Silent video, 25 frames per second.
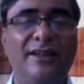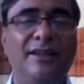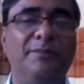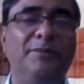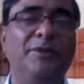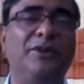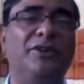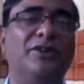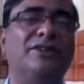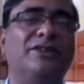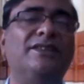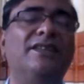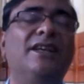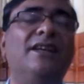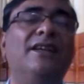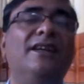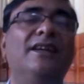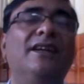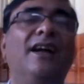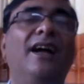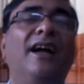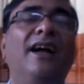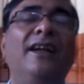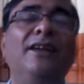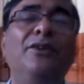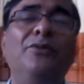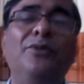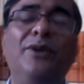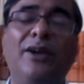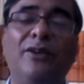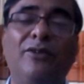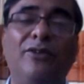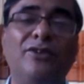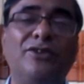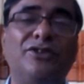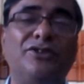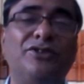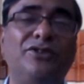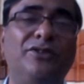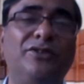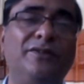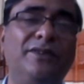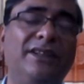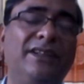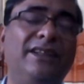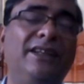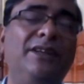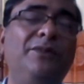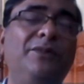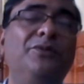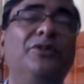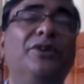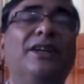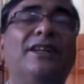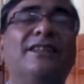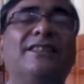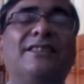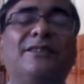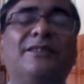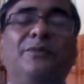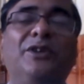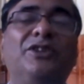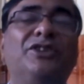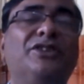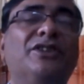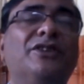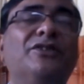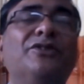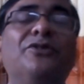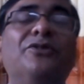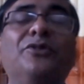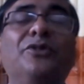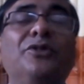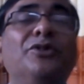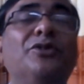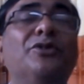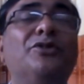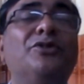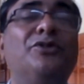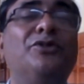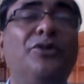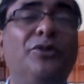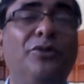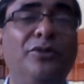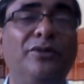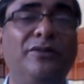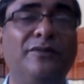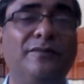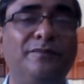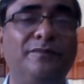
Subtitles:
because you can also give your expression through your tone.